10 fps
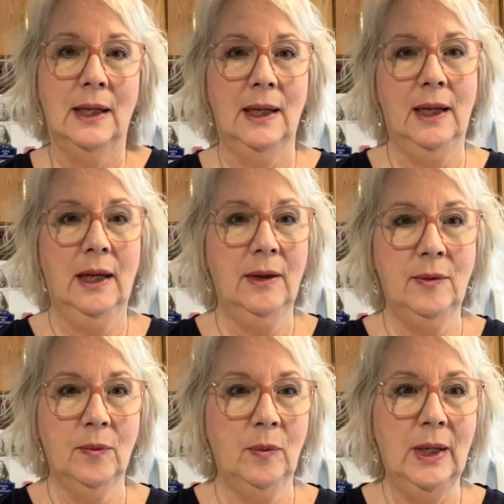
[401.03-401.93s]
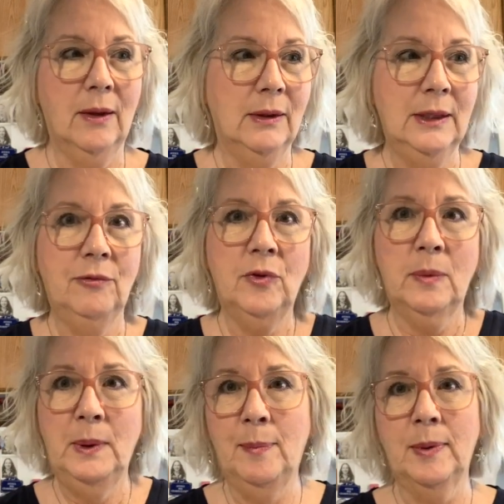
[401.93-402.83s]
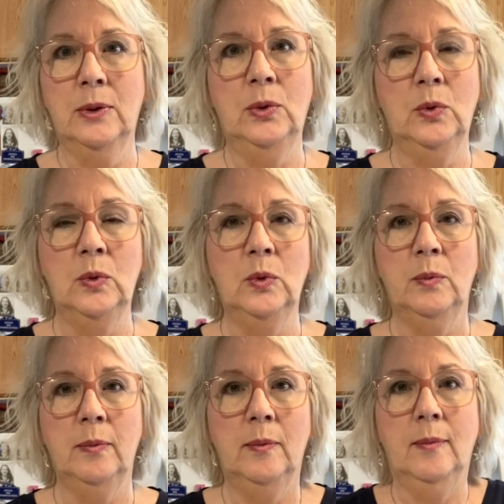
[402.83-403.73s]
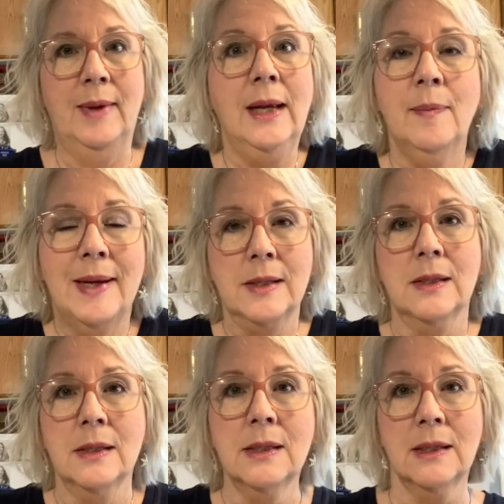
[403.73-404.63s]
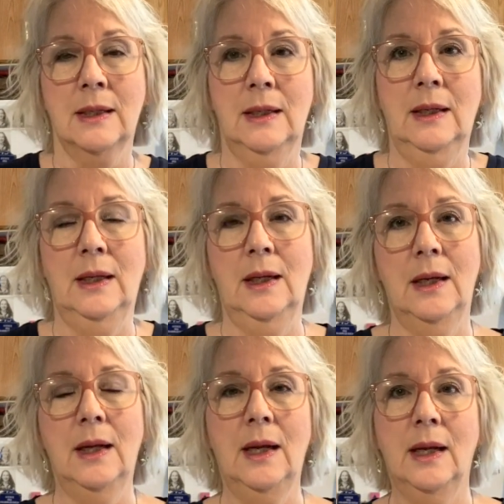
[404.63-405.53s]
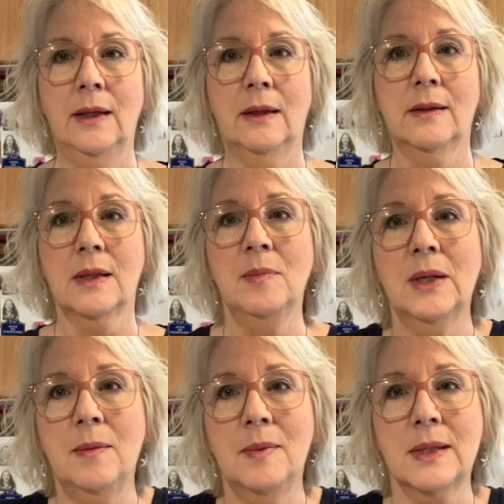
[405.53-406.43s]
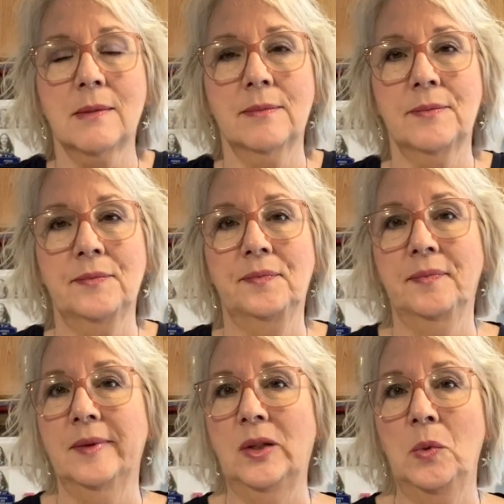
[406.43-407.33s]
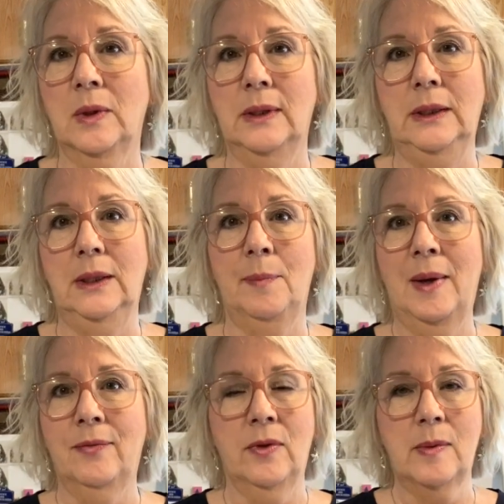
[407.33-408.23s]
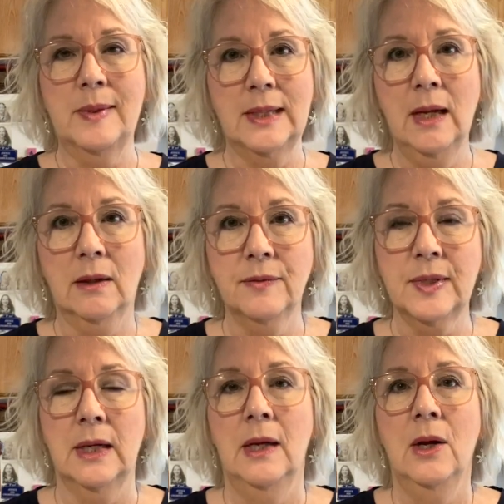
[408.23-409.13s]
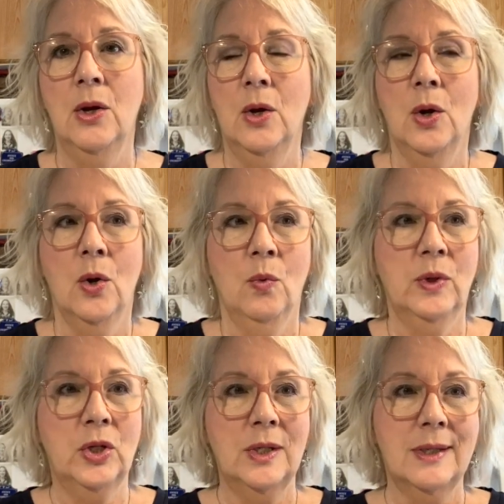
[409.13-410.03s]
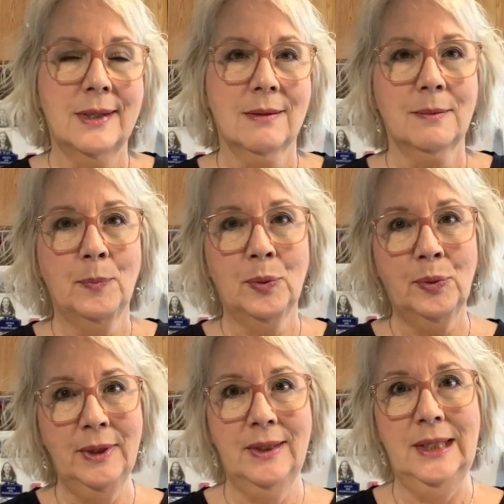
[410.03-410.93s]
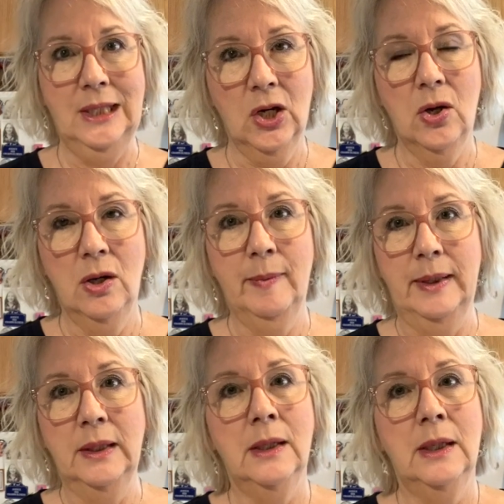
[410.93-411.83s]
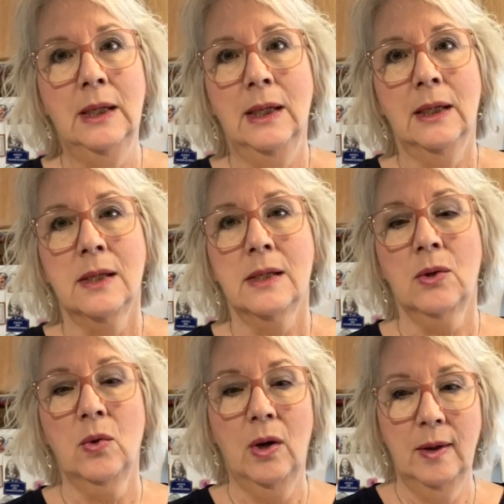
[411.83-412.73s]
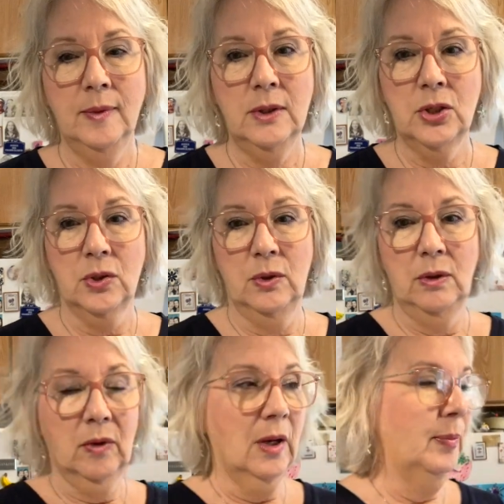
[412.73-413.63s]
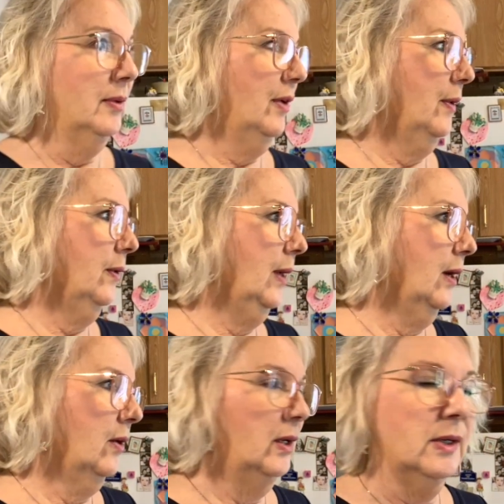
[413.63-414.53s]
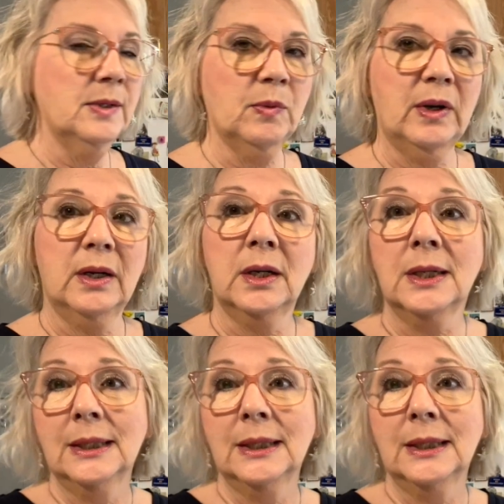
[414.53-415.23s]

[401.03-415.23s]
And we live with people who make messes and sometimes don't clean up after themselves, which is pretty common. So I'm going to show you a couple of other areas where